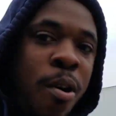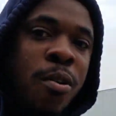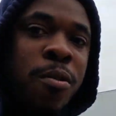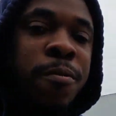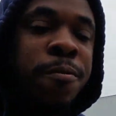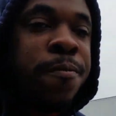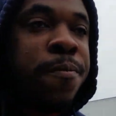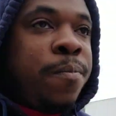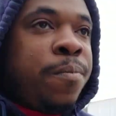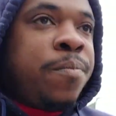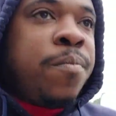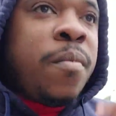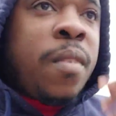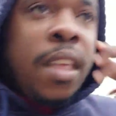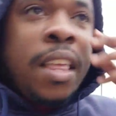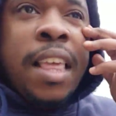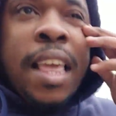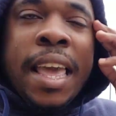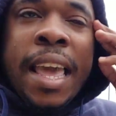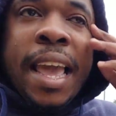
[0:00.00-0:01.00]
boom.
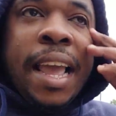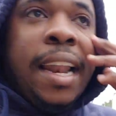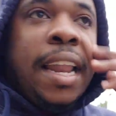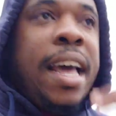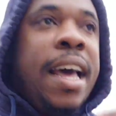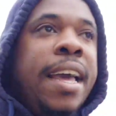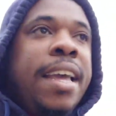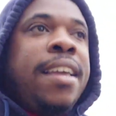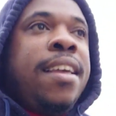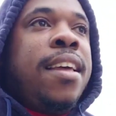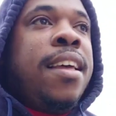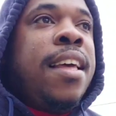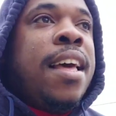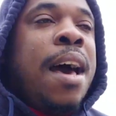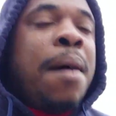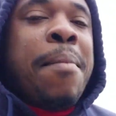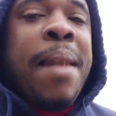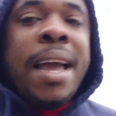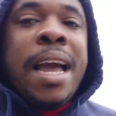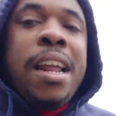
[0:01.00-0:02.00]
And uh,
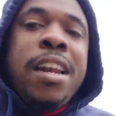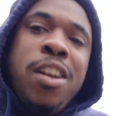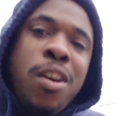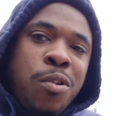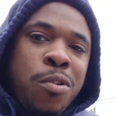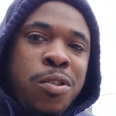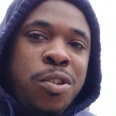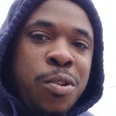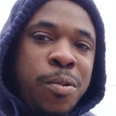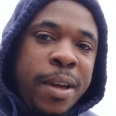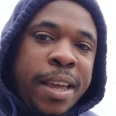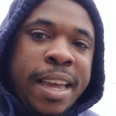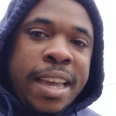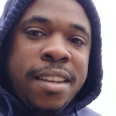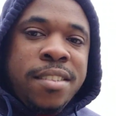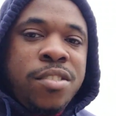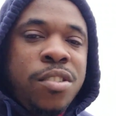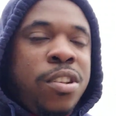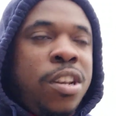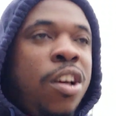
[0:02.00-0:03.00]
I'm like, I know who you
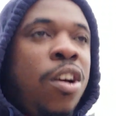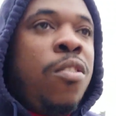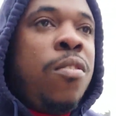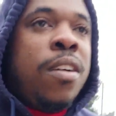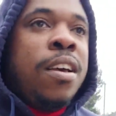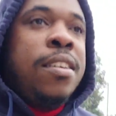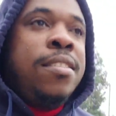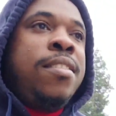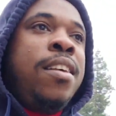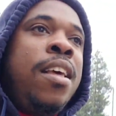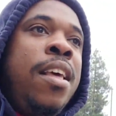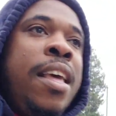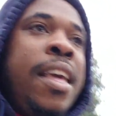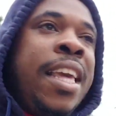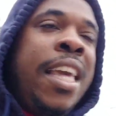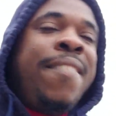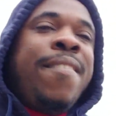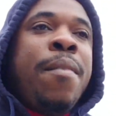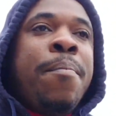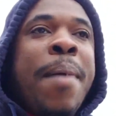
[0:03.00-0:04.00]
is, you know, because
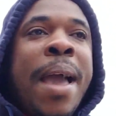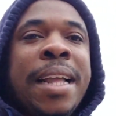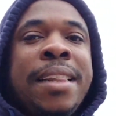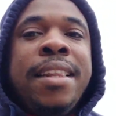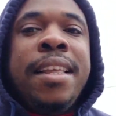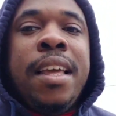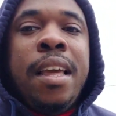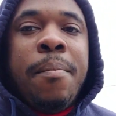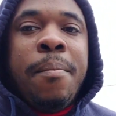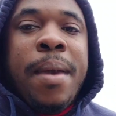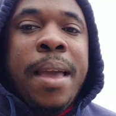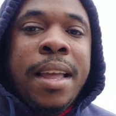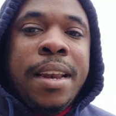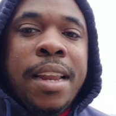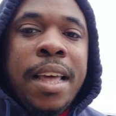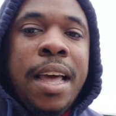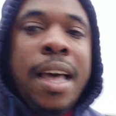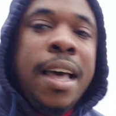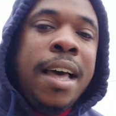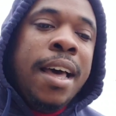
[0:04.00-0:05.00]
even back then,
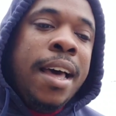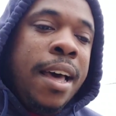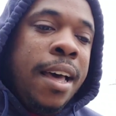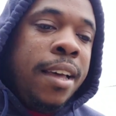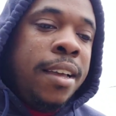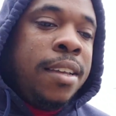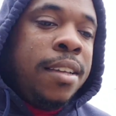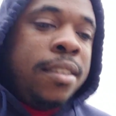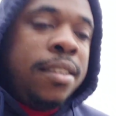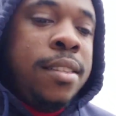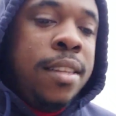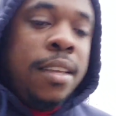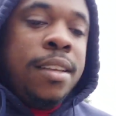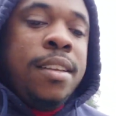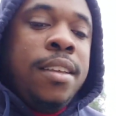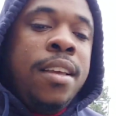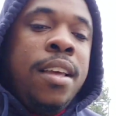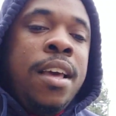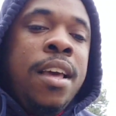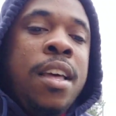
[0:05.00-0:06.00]
man, the, uh,
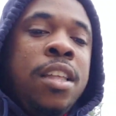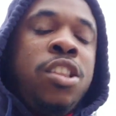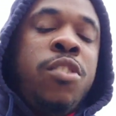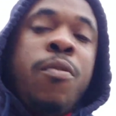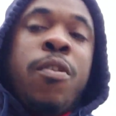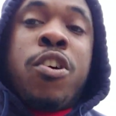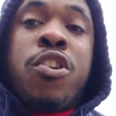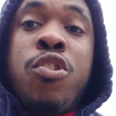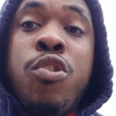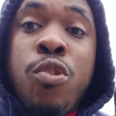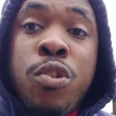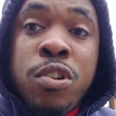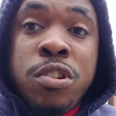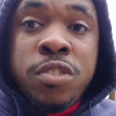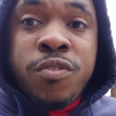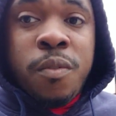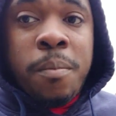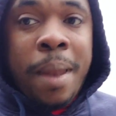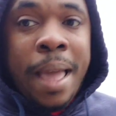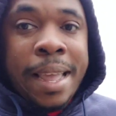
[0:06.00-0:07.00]
the the
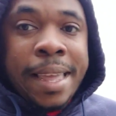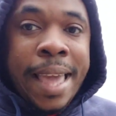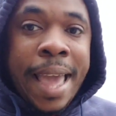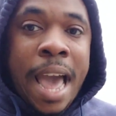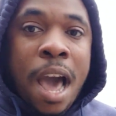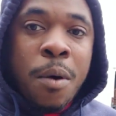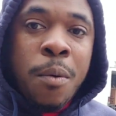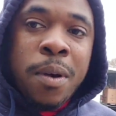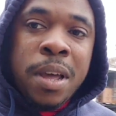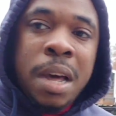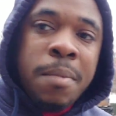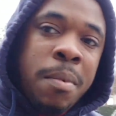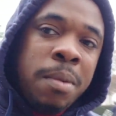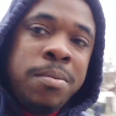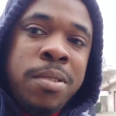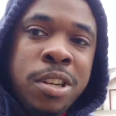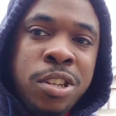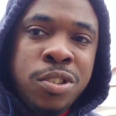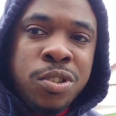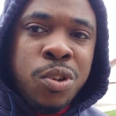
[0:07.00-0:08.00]
recruiters from like Cal would come
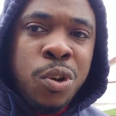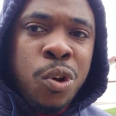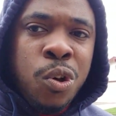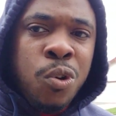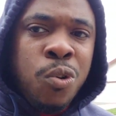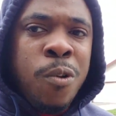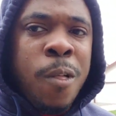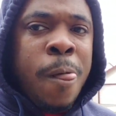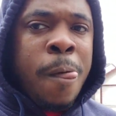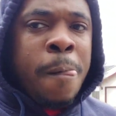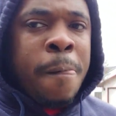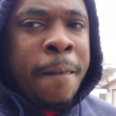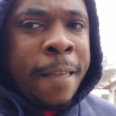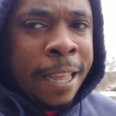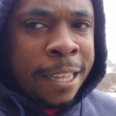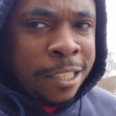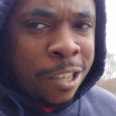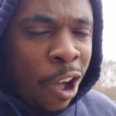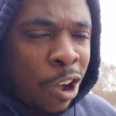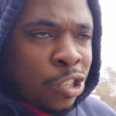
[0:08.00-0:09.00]
up to the school
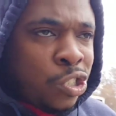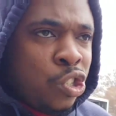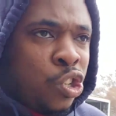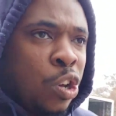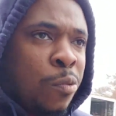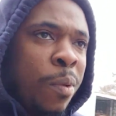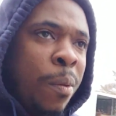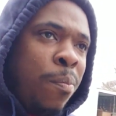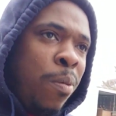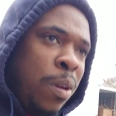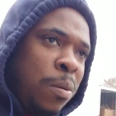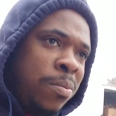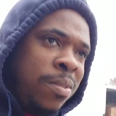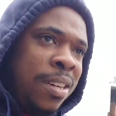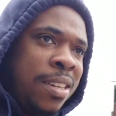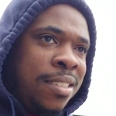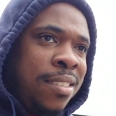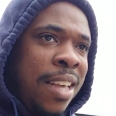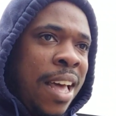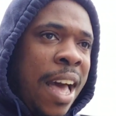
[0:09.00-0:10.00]
and talk to him and pull him
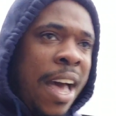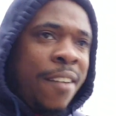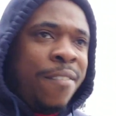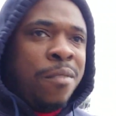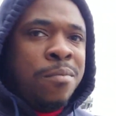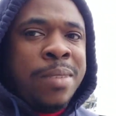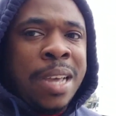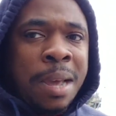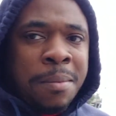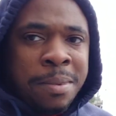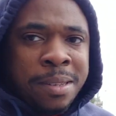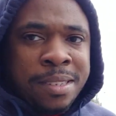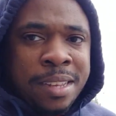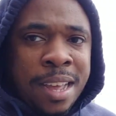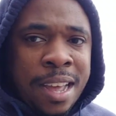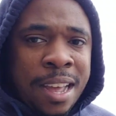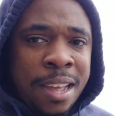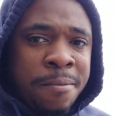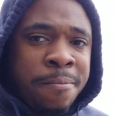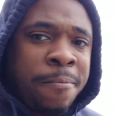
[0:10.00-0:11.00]
to the side from time to
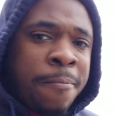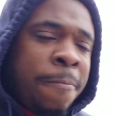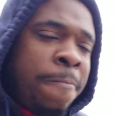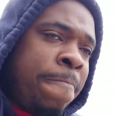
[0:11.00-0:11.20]
time.